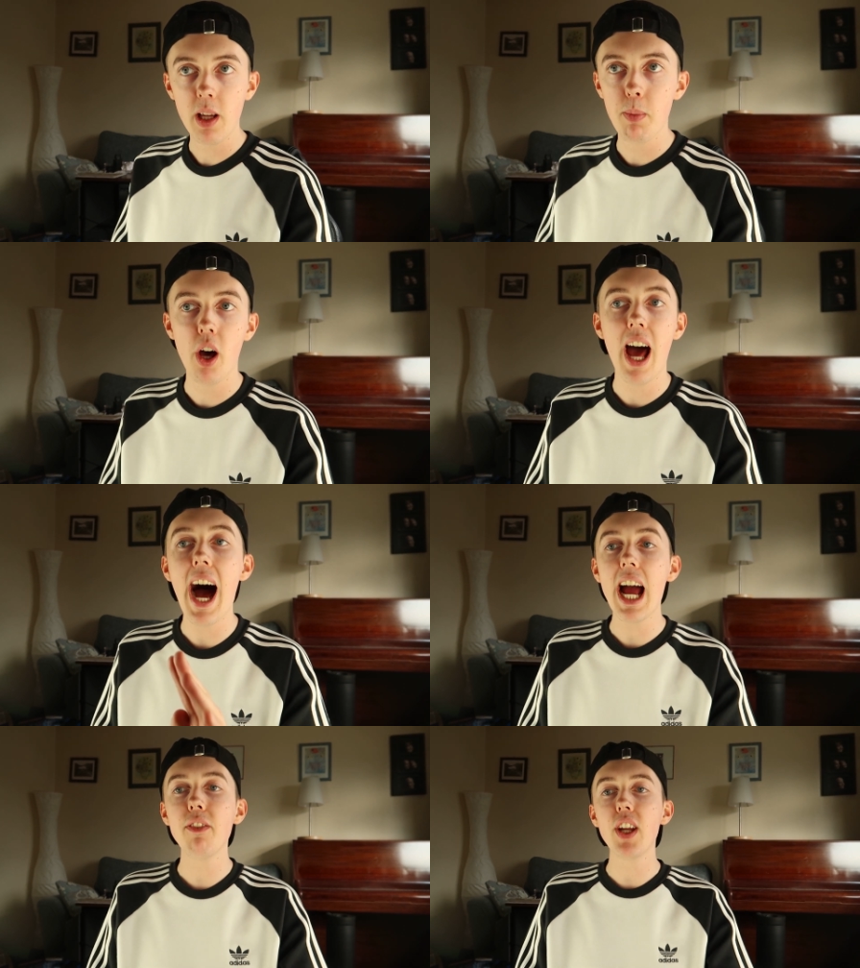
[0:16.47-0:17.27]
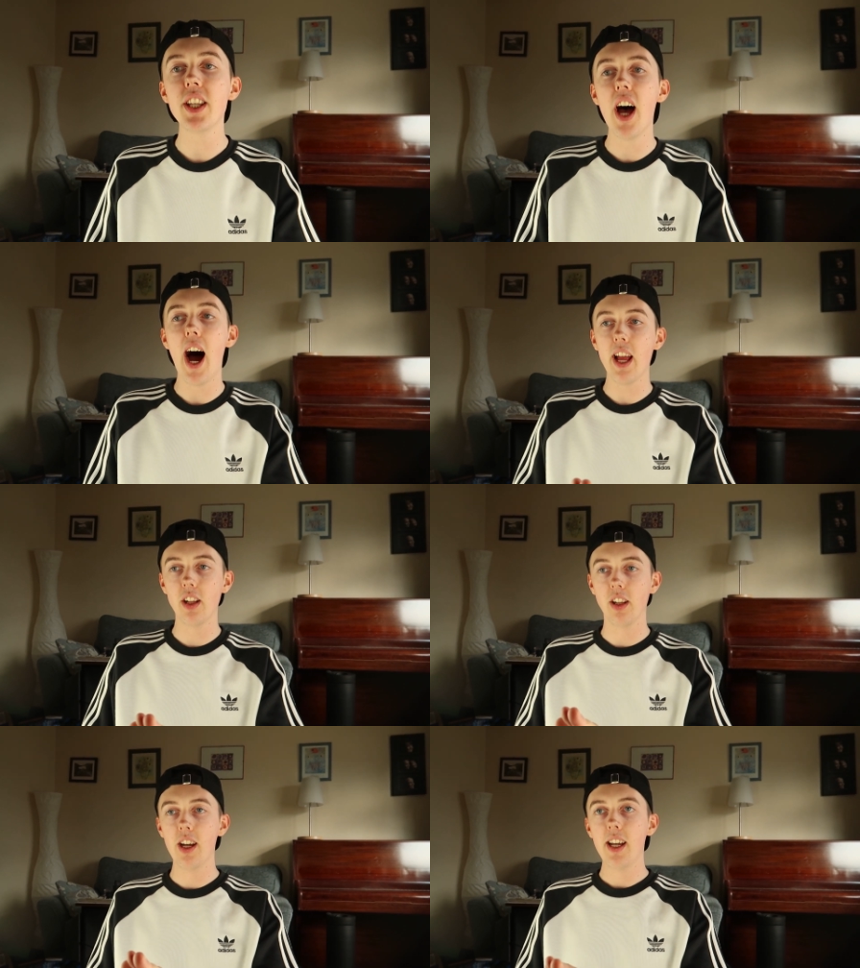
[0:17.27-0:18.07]
but Ivy
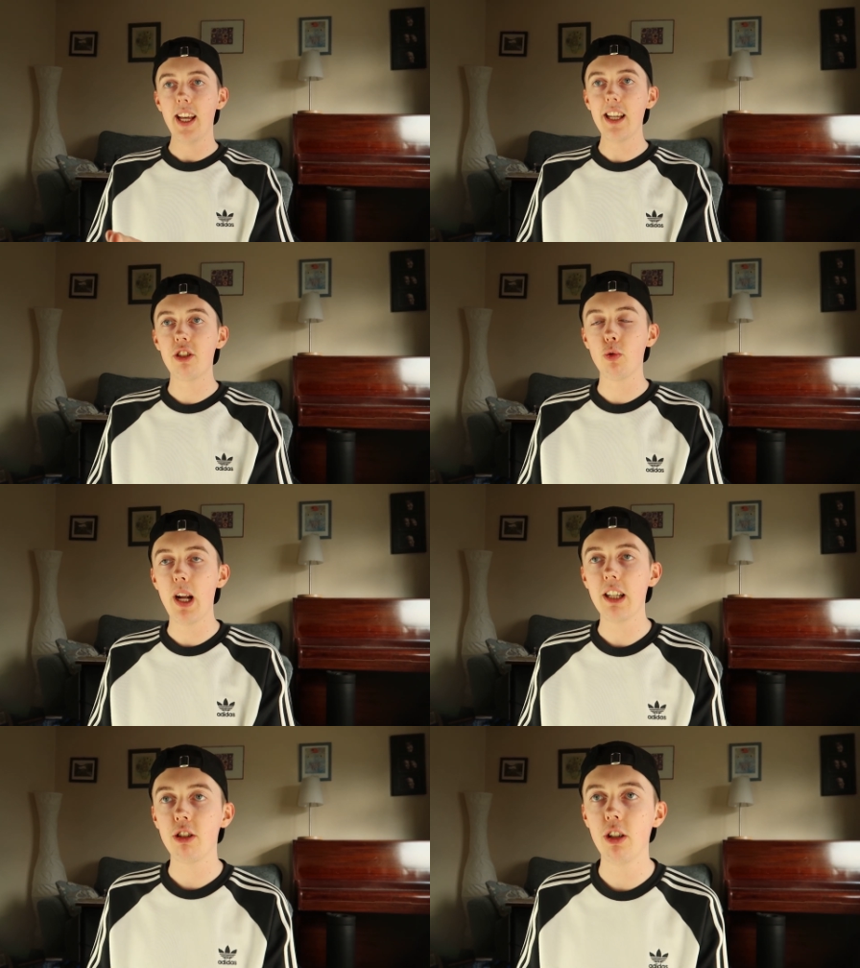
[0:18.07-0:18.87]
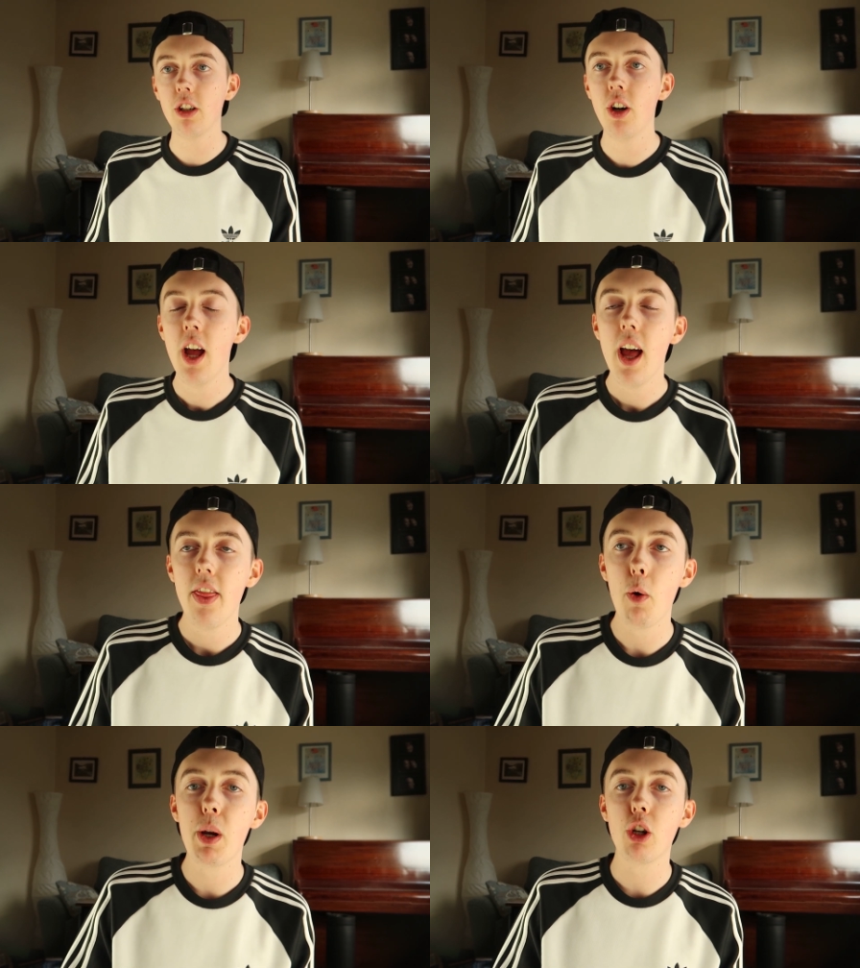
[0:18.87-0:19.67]
Nile is the wrestler
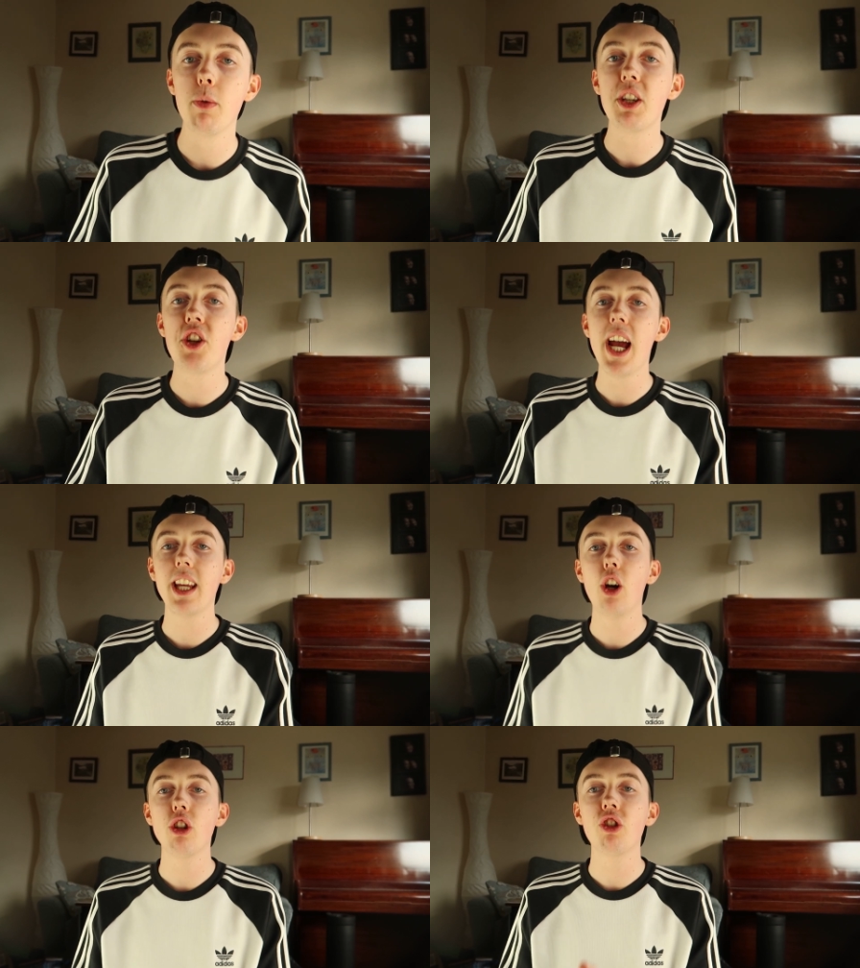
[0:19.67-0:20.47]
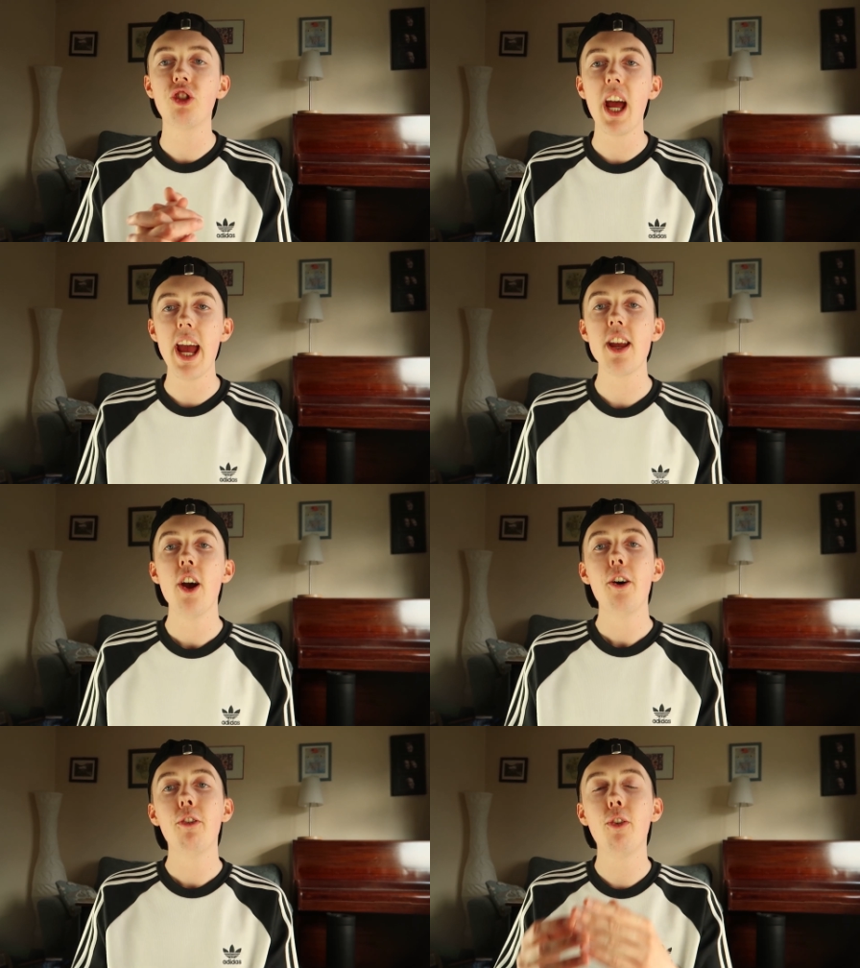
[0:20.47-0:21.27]
that we're going to be checking out today
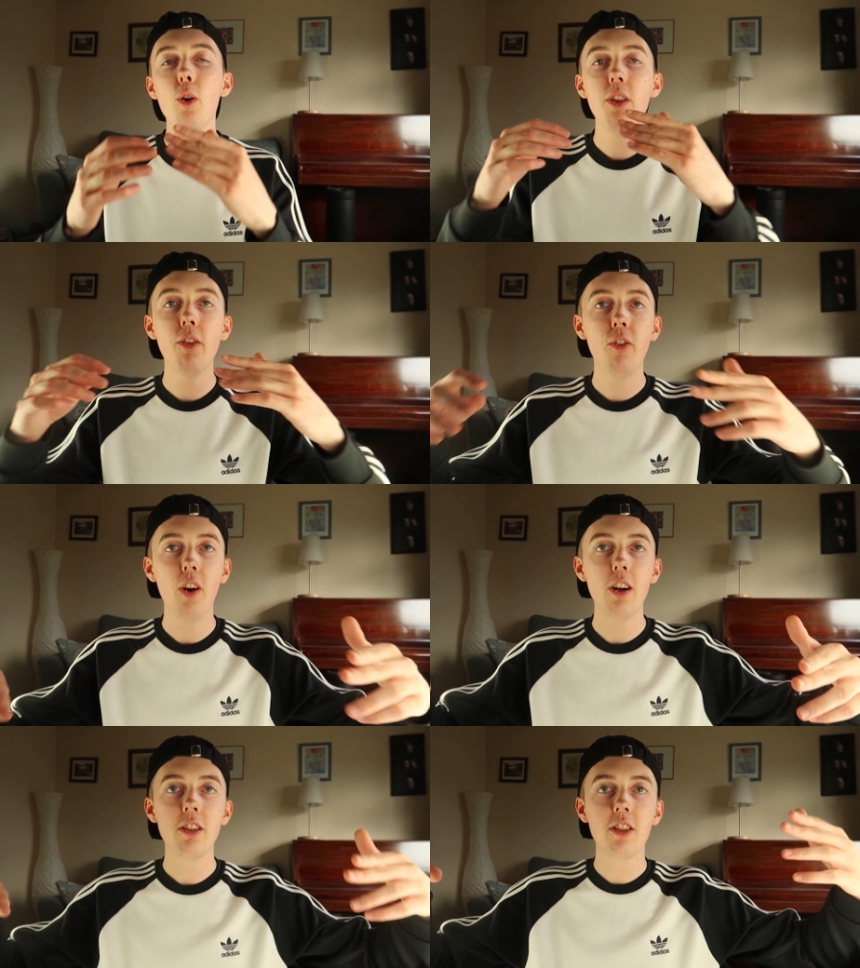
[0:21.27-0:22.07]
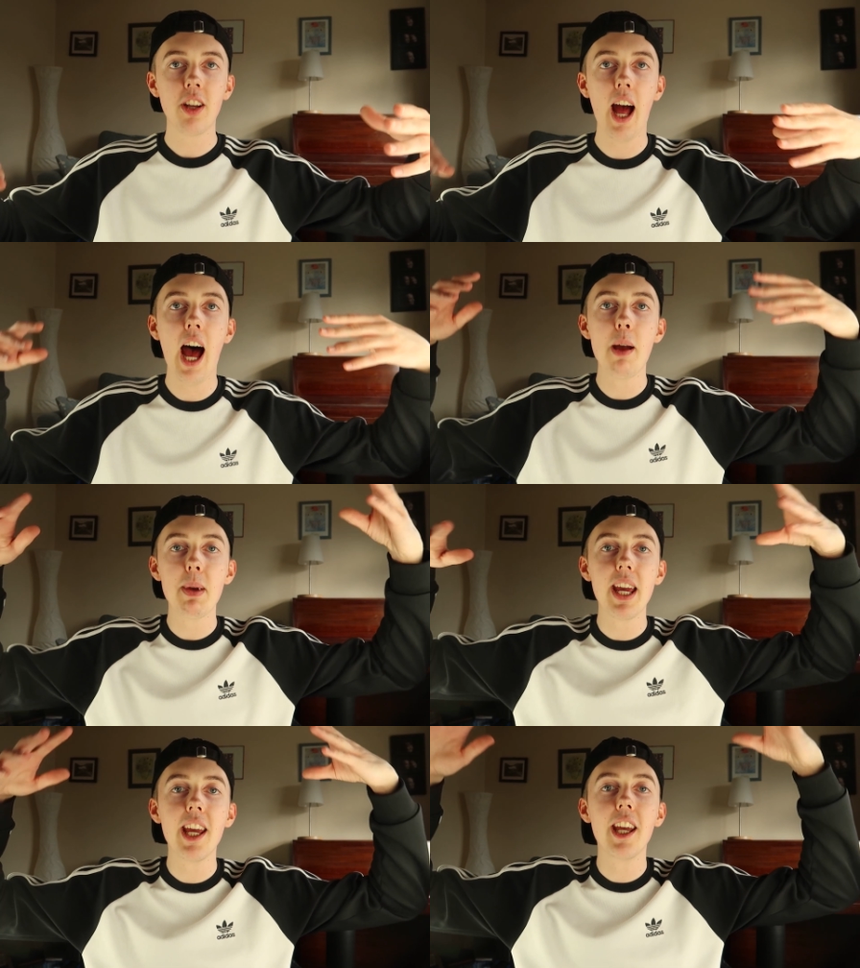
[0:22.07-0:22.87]
for the first time
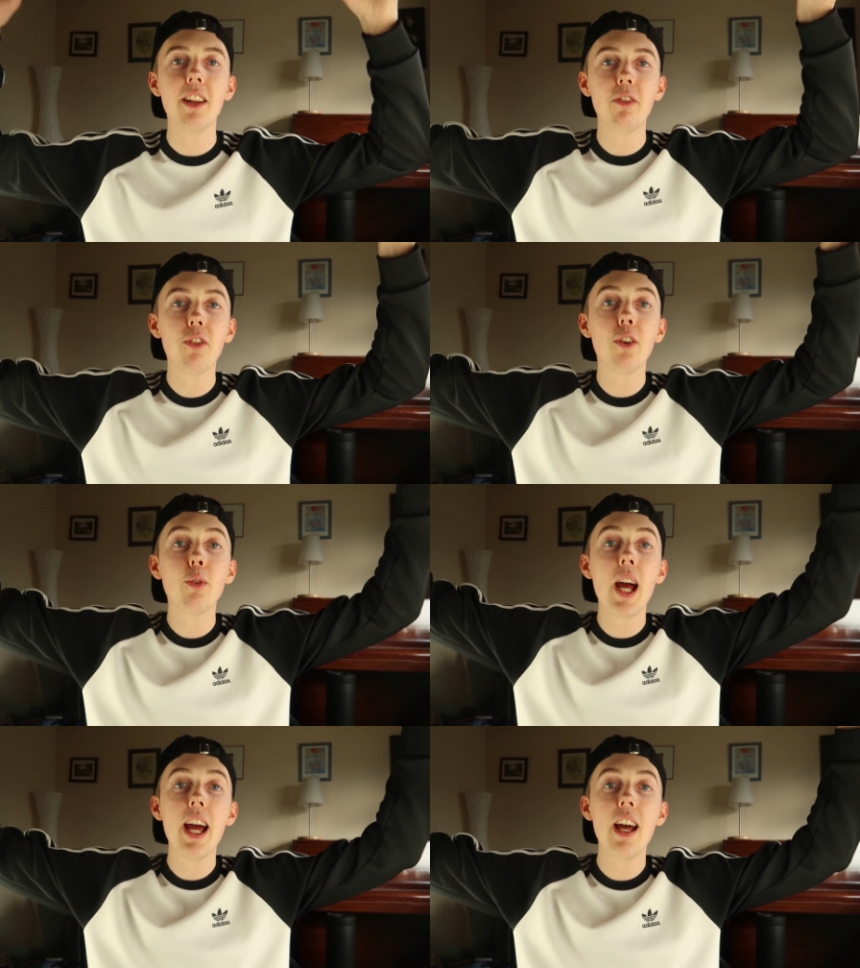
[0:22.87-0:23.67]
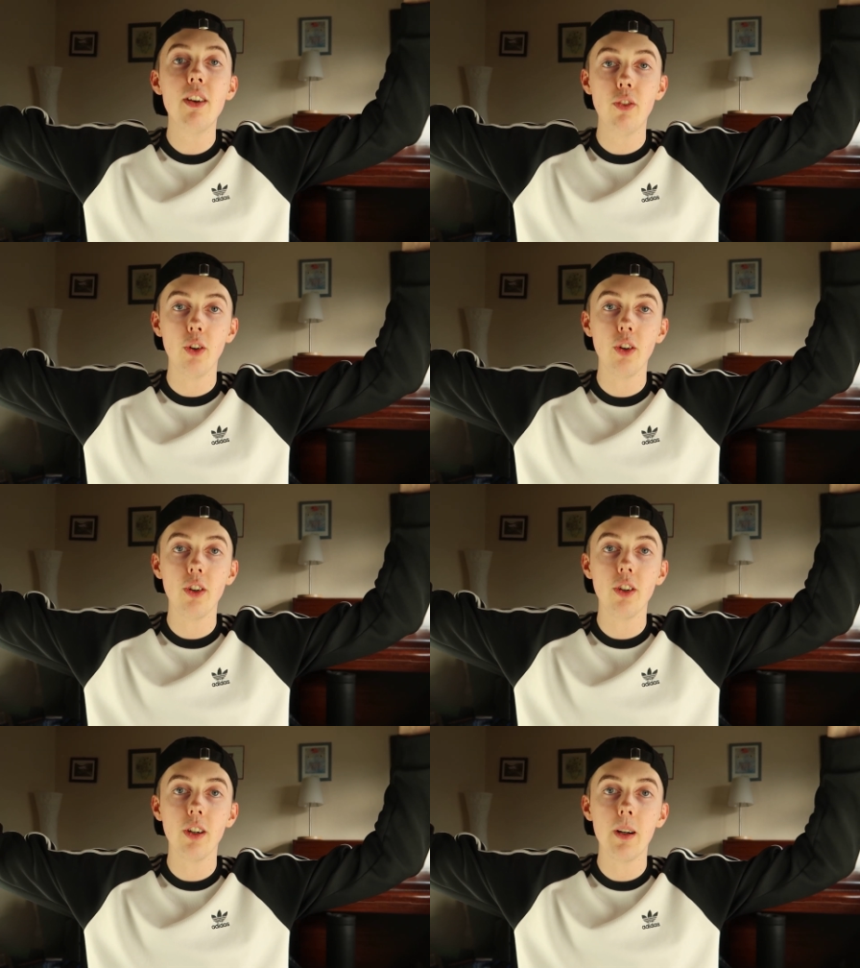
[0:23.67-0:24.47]
in
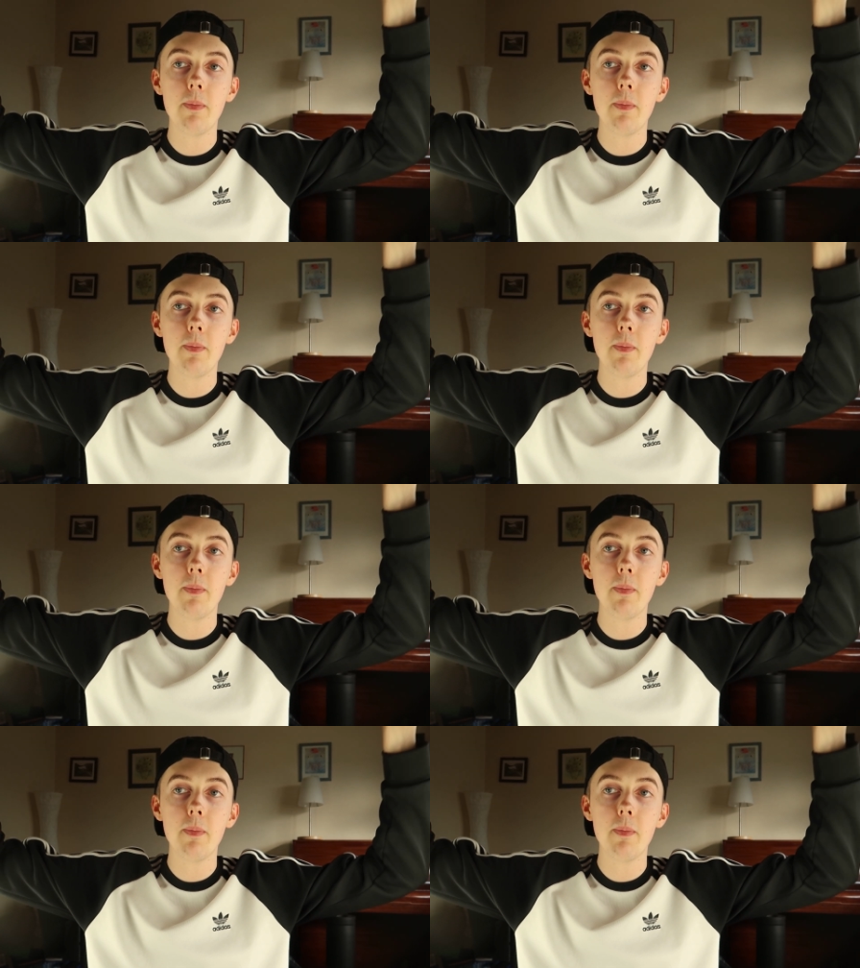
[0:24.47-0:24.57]
forever.